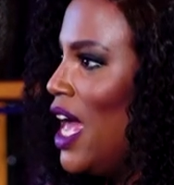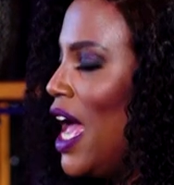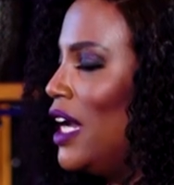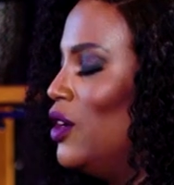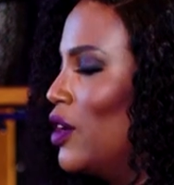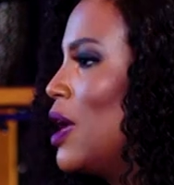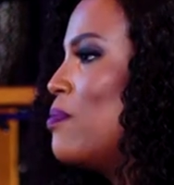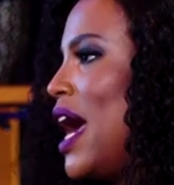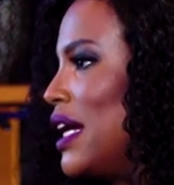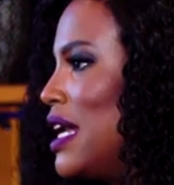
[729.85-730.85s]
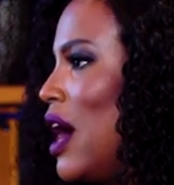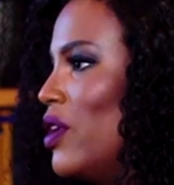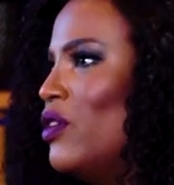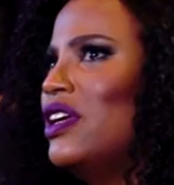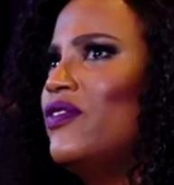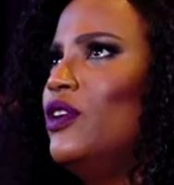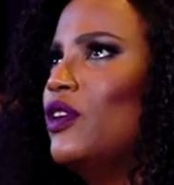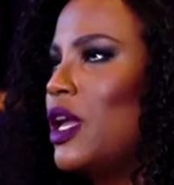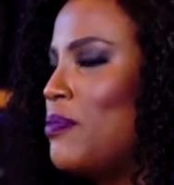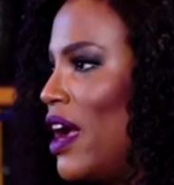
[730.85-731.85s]
And looking back now, and not even
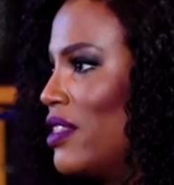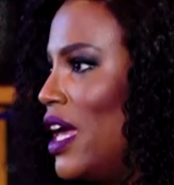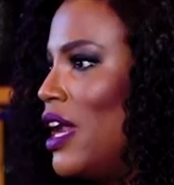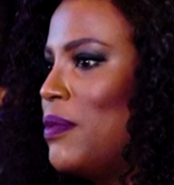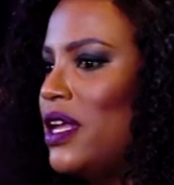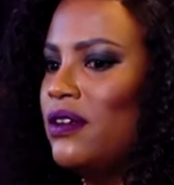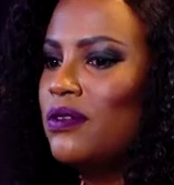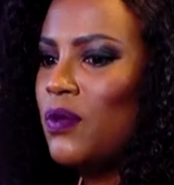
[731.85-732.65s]
looking back then, I mean,